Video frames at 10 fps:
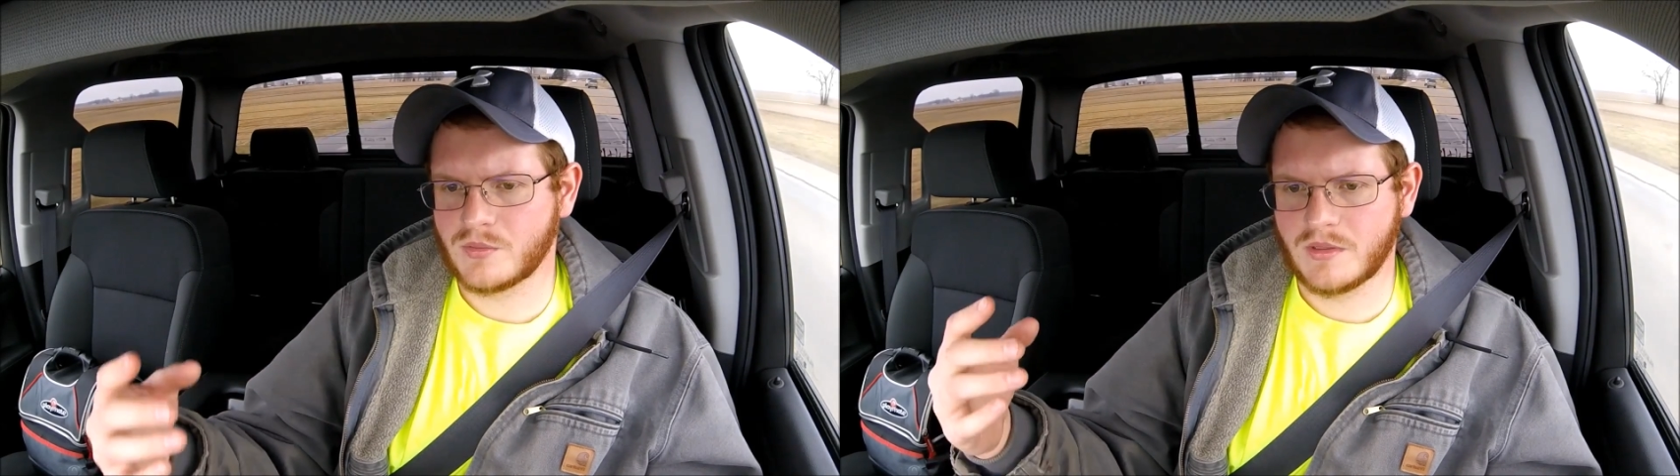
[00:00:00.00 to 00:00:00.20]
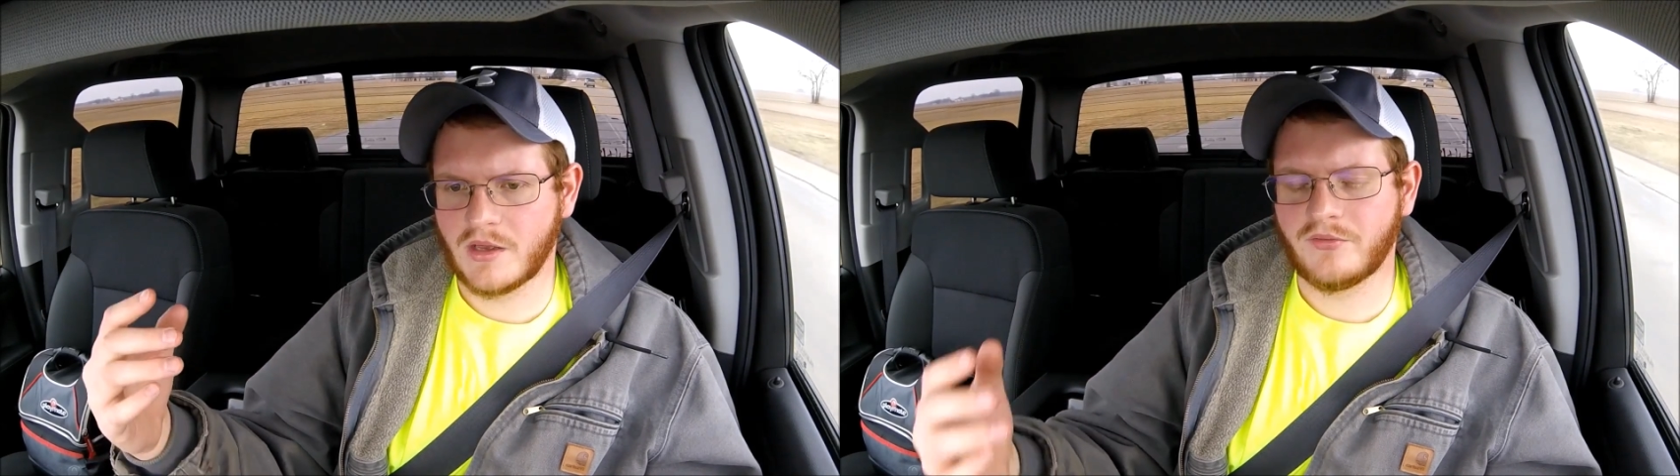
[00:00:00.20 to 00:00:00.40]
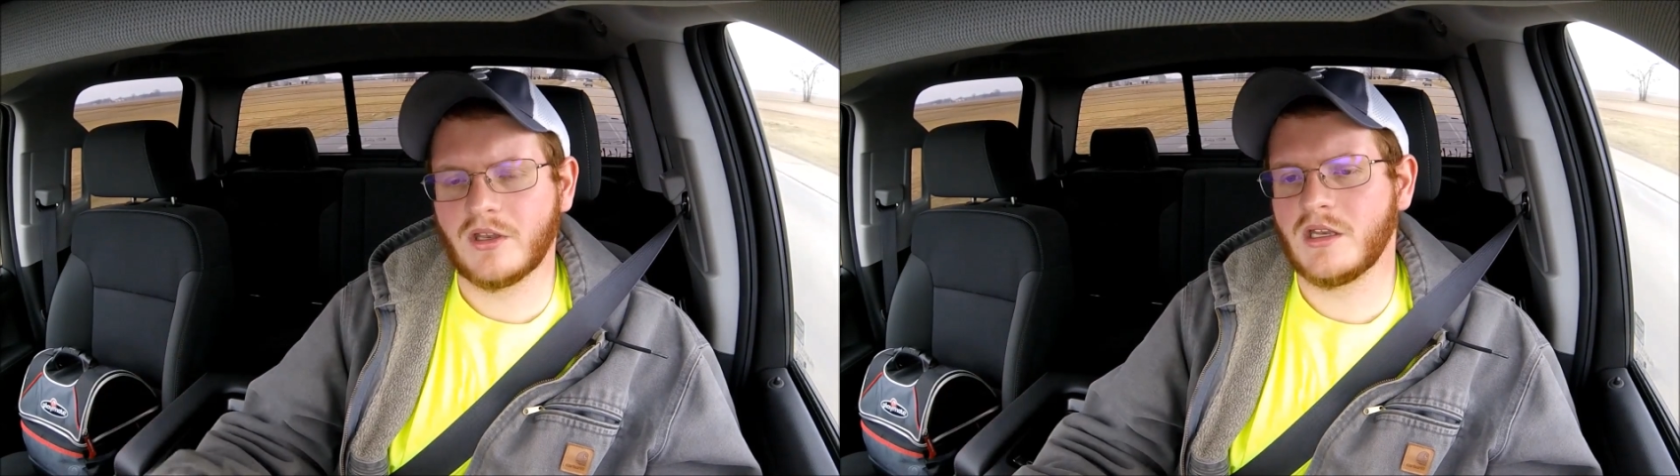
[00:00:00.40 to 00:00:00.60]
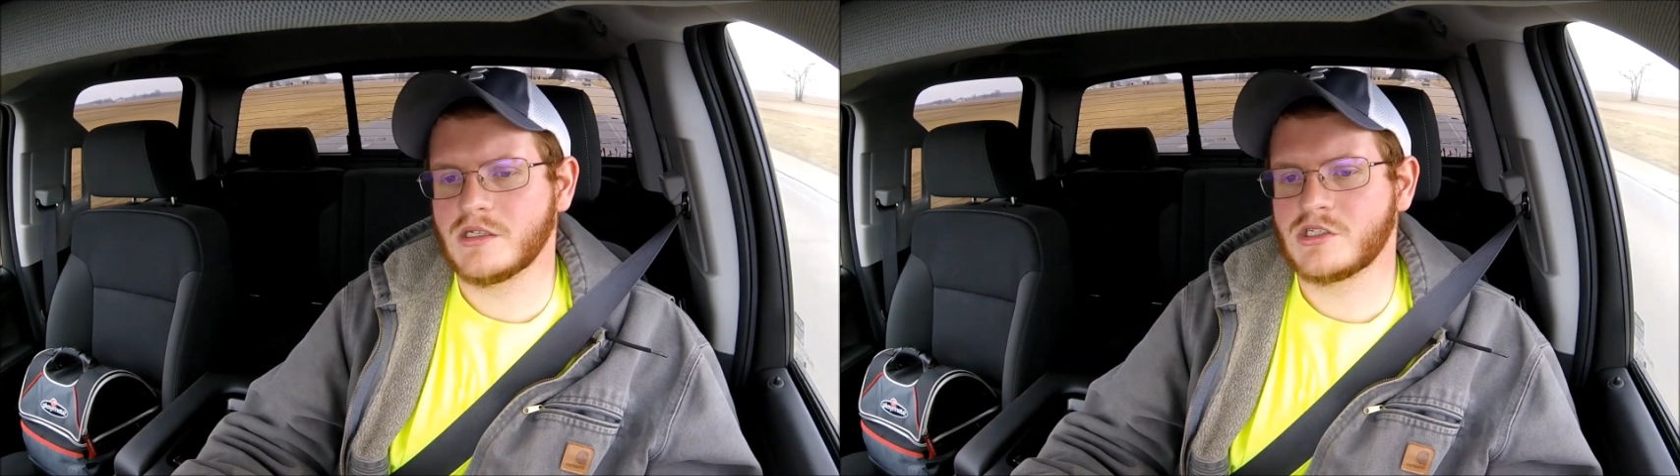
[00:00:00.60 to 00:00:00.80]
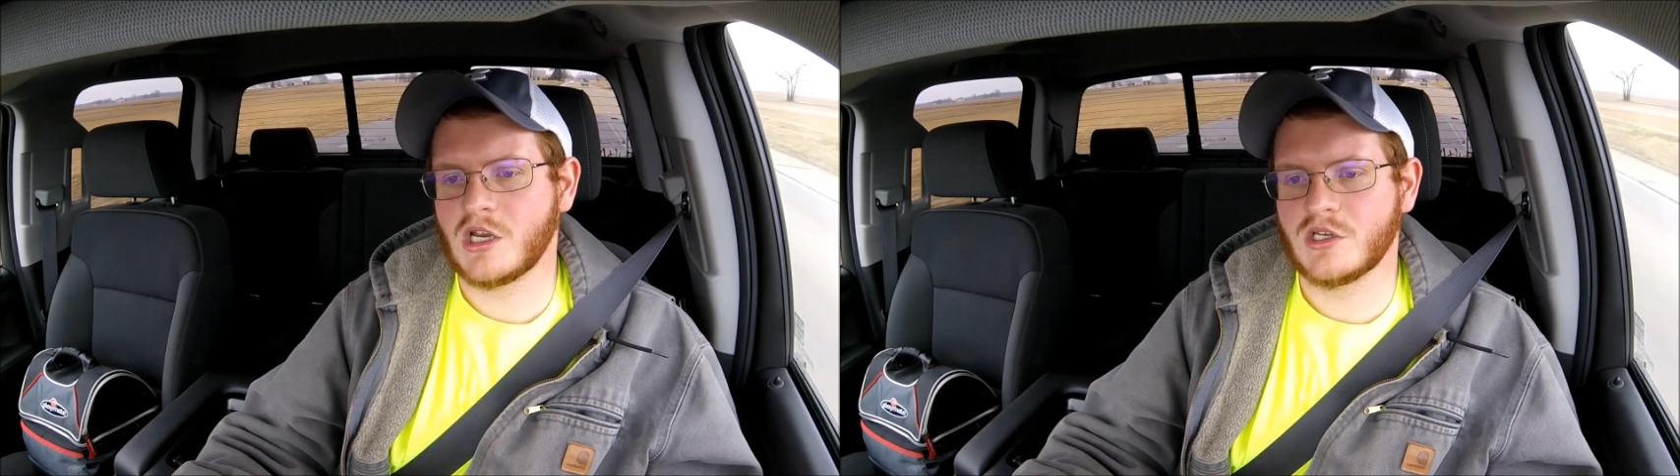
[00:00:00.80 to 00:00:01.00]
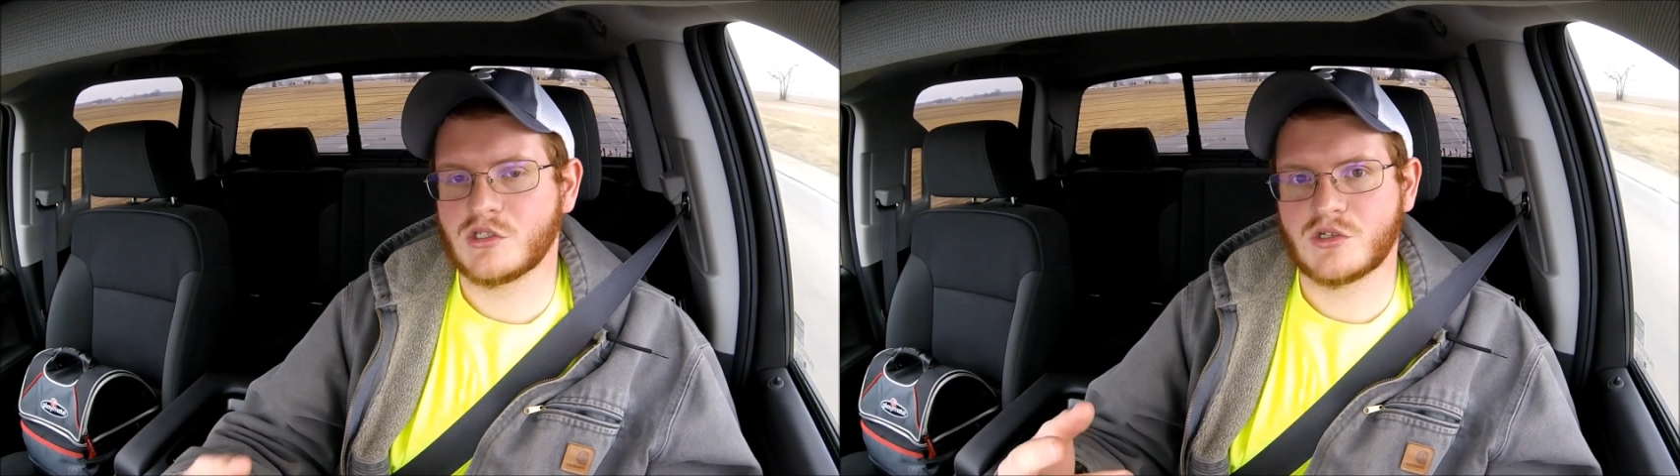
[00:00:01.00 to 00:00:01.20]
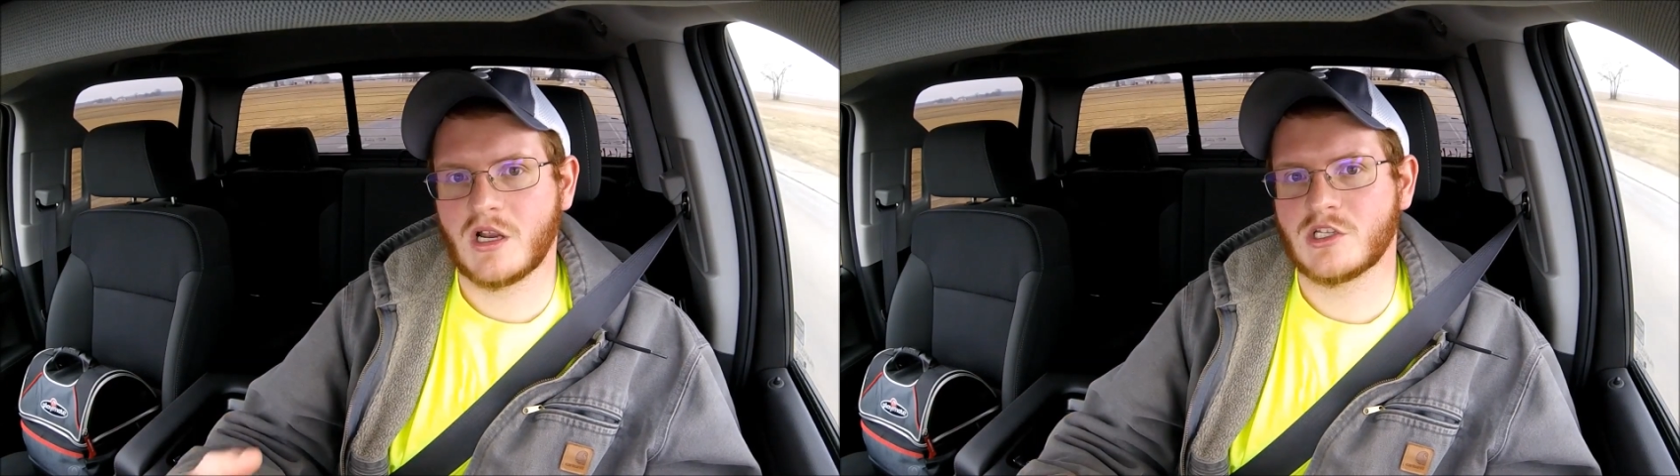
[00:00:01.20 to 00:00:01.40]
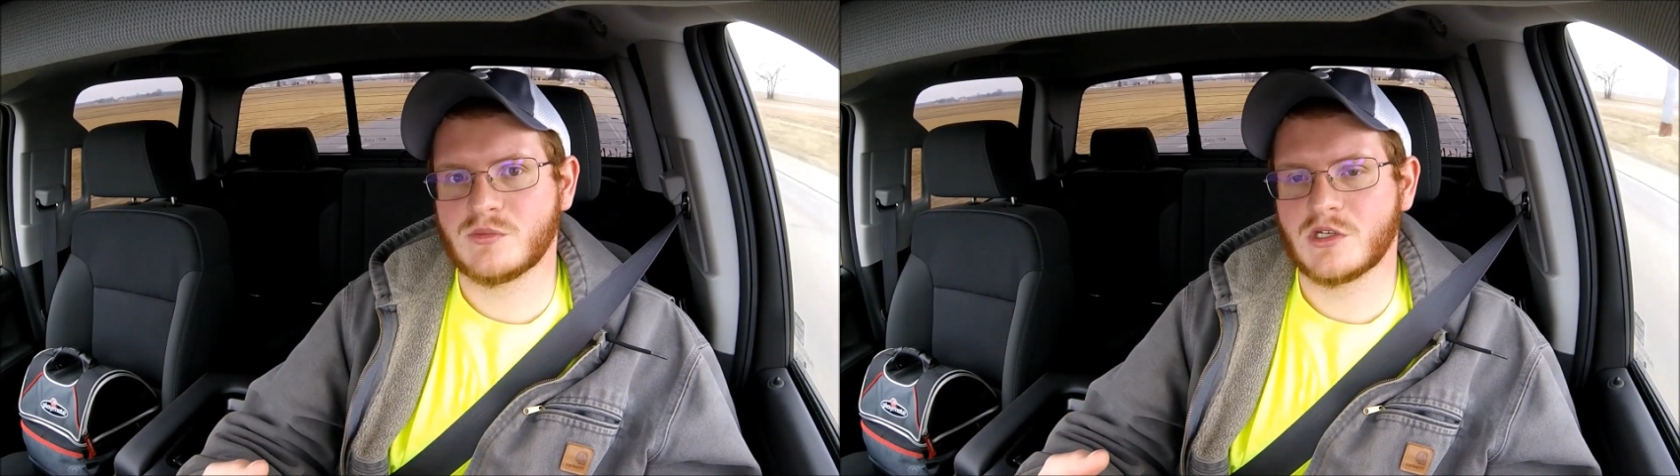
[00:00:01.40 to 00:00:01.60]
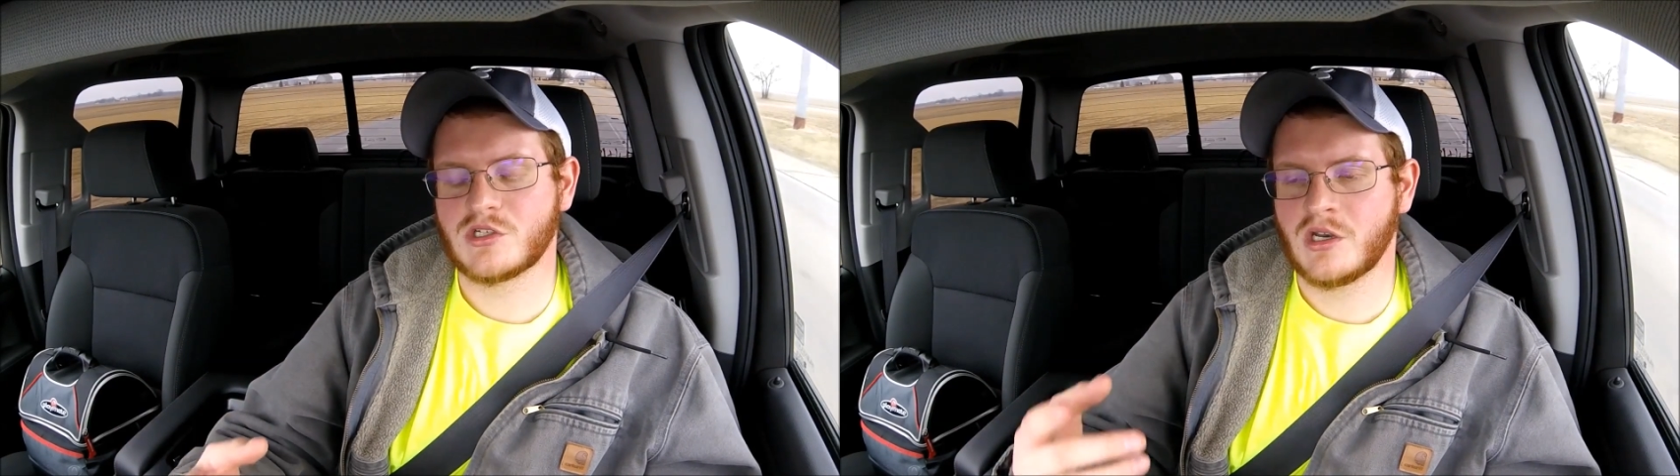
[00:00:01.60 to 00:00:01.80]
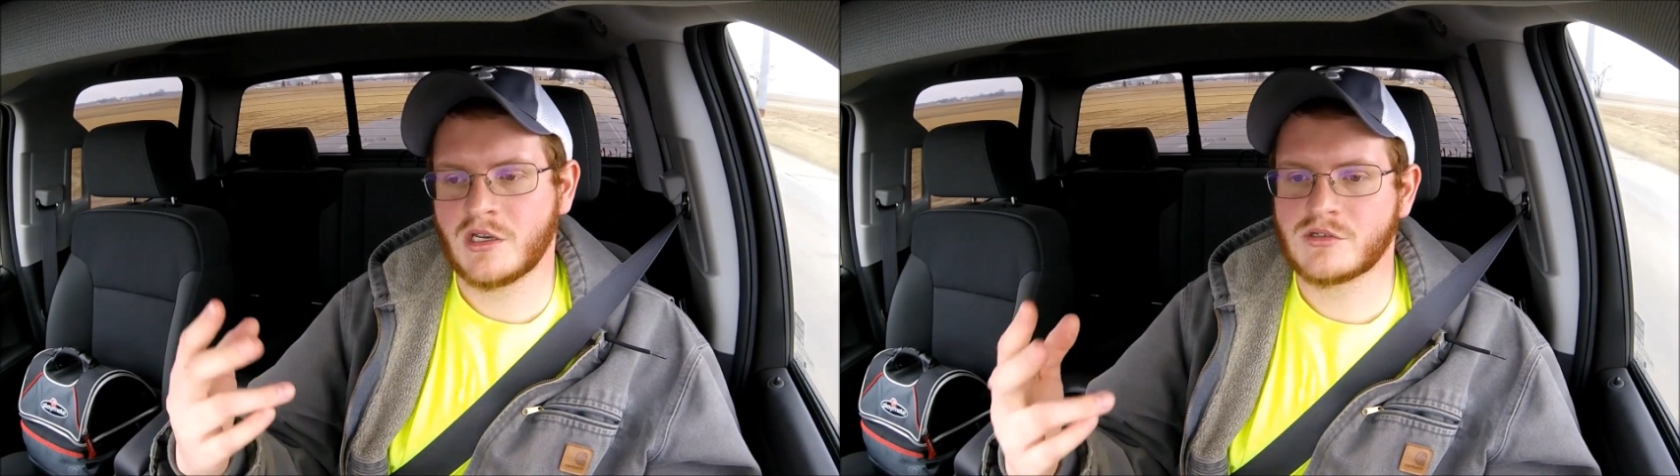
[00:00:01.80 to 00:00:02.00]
We definitely need to change the transmission